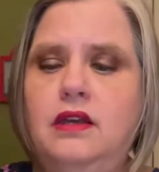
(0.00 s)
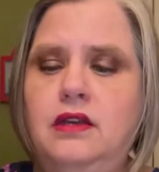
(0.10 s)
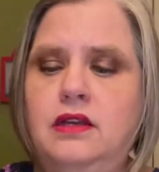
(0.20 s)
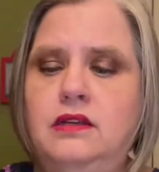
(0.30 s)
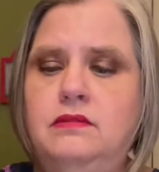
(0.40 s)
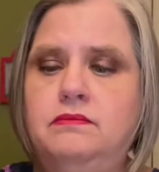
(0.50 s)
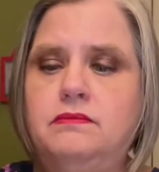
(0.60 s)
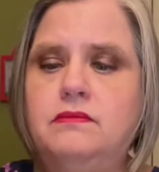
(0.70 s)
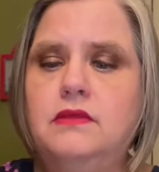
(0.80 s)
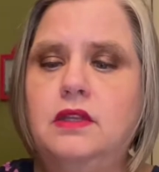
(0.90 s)
Um,
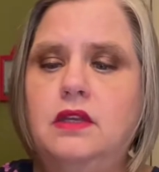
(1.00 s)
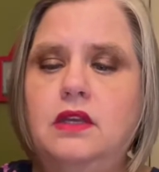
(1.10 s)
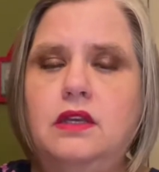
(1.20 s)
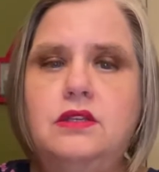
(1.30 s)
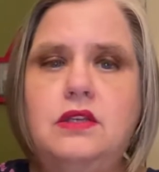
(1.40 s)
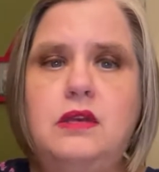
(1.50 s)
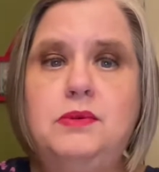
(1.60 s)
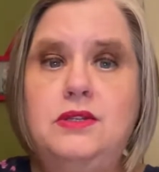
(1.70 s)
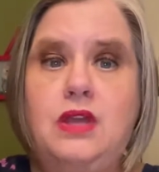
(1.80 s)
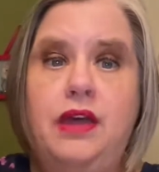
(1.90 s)

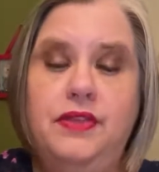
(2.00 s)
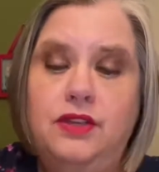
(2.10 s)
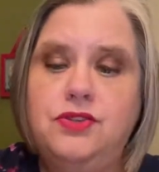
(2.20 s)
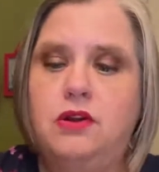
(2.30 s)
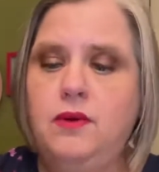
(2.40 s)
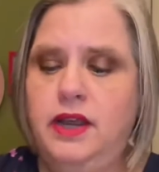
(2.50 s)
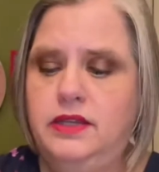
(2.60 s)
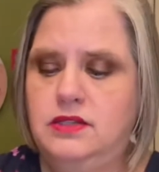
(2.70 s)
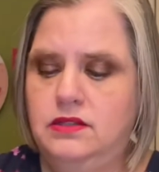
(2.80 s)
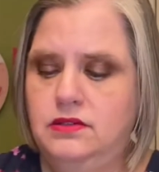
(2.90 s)
but I think it's all
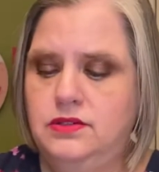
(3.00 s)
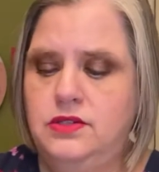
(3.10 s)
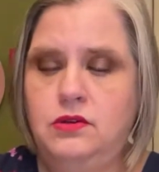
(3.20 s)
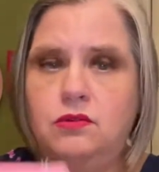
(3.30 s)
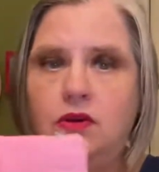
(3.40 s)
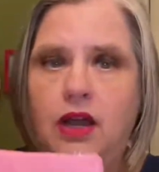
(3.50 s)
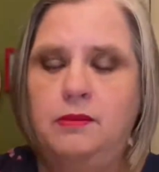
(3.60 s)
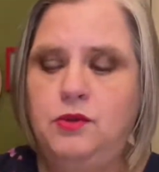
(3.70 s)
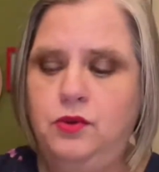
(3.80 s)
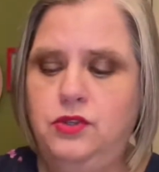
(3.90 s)
right. So
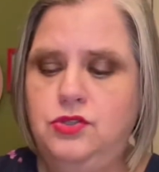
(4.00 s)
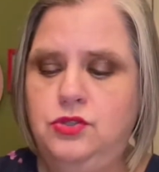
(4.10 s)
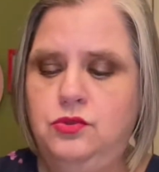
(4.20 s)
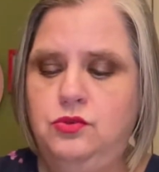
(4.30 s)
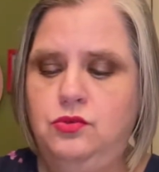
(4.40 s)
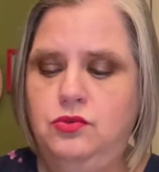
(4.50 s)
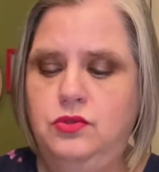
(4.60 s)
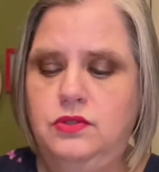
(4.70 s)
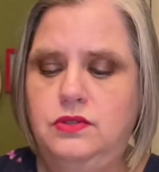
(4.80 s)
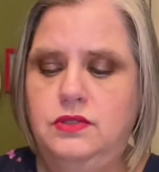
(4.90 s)
I'm going to
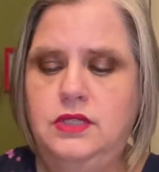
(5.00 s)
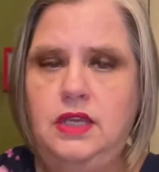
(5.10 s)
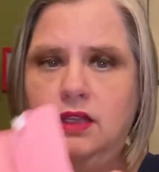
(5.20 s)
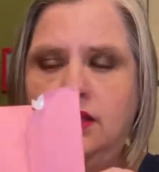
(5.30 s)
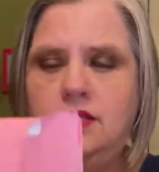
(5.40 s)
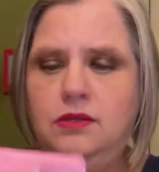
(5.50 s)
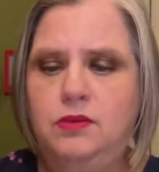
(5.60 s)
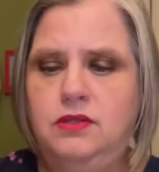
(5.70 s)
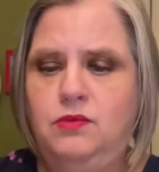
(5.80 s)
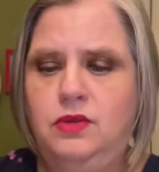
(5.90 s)
see. Let's see
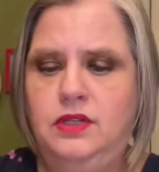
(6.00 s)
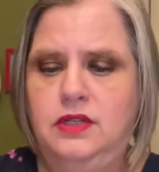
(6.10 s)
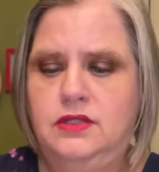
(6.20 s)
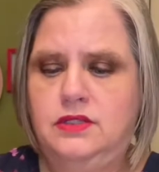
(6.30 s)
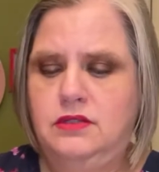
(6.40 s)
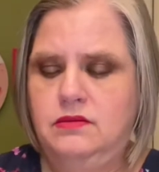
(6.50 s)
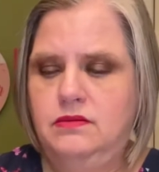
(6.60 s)
what, what it is.